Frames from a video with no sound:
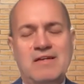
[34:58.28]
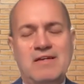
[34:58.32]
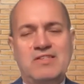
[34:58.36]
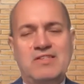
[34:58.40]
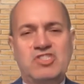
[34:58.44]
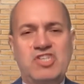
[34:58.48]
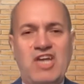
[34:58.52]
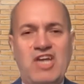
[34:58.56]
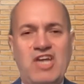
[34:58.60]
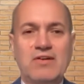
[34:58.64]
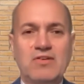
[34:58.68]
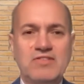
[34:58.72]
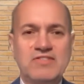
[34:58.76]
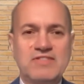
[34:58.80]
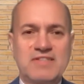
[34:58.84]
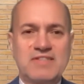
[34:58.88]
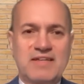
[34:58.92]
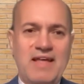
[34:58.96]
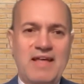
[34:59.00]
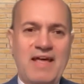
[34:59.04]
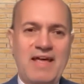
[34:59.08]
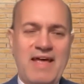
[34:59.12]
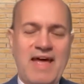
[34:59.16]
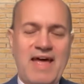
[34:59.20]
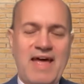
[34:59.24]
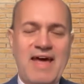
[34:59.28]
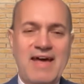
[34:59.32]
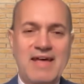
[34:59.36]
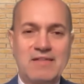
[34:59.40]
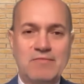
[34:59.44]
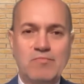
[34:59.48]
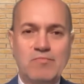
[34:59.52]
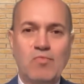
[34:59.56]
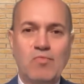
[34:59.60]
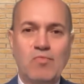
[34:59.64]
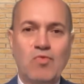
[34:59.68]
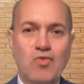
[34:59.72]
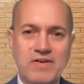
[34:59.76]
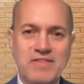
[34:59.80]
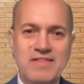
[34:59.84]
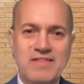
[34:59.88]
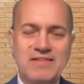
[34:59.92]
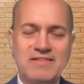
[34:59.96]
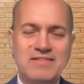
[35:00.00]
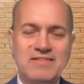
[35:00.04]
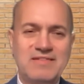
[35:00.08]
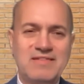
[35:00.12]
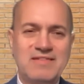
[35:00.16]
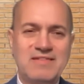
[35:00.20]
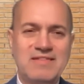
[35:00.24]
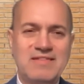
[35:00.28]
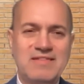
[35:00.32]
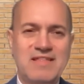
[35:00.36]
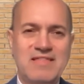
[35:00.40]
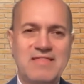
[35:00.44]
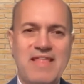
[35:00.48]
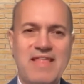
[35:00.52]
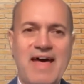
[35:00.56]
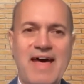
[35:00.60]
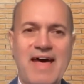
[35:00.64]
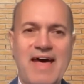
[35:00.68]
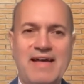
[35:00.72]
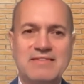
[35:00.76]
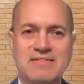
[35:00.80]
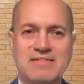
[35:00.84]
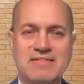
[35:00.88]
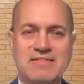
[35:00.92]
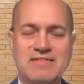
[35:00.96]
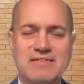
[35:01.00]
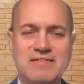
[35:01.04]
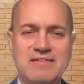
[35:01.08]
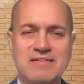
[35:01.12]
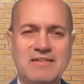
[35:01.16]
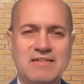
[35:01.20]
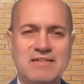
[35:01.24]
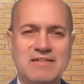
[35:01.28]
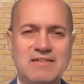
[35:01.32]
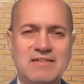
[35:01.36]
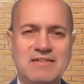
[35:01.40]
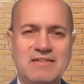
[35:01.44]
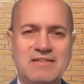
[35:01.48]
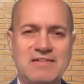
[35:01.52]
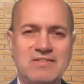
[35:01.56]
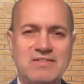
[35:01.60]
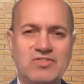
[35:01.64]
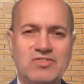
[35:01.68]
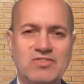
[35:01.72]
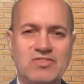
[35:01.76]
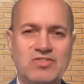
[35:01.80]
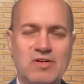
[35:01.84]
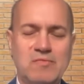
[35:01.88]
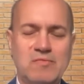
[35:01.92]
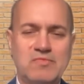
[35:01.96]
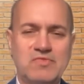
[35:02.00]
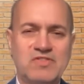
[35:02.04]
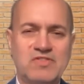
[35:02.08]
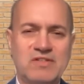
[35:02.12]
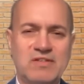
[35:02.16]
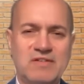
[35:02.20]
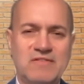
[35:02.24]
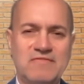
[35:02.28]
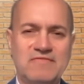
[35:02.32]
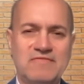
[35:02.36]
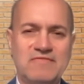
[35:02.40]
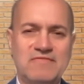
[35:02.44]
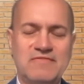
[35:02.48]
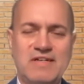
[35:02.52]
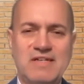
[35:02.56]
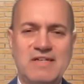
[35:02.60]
channels that had more than that in terms of